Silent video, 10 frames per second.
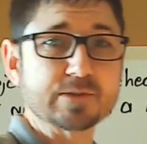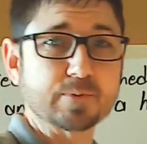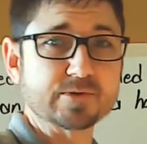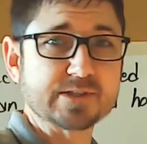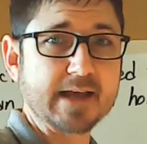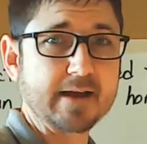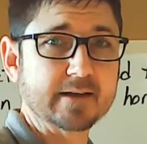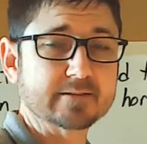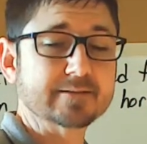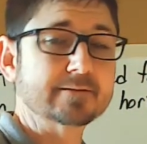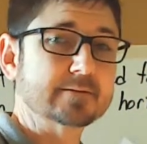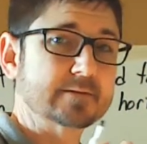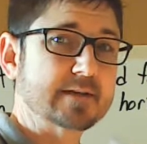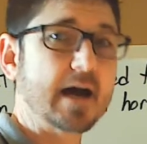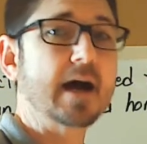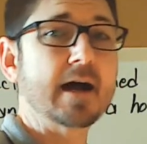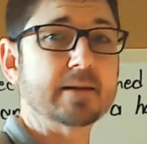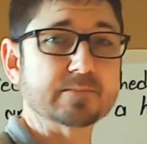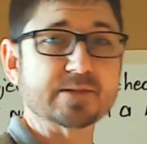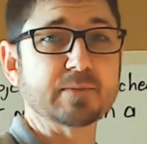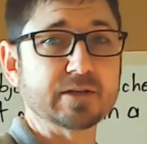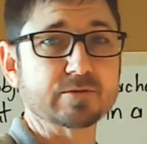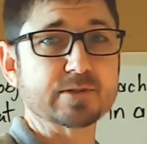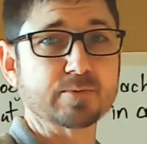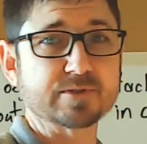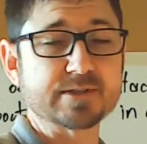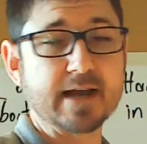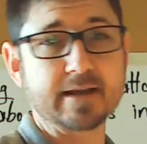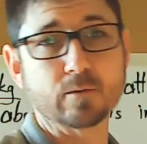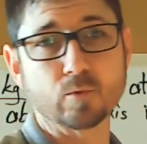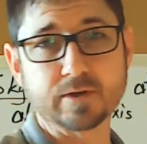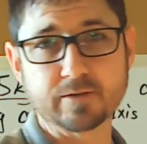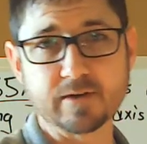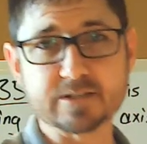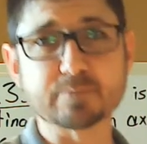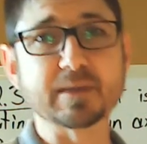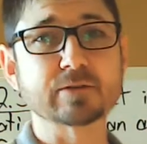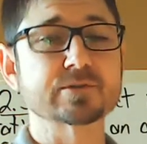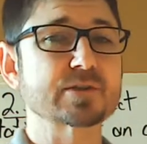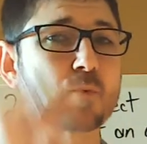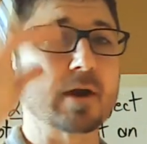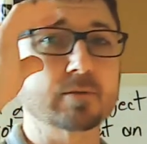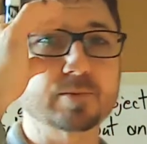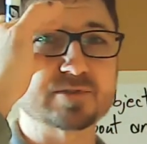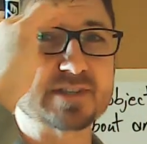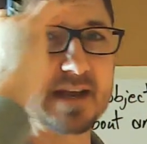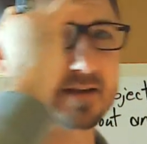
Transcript: per second times meters per second will give us meters squared per second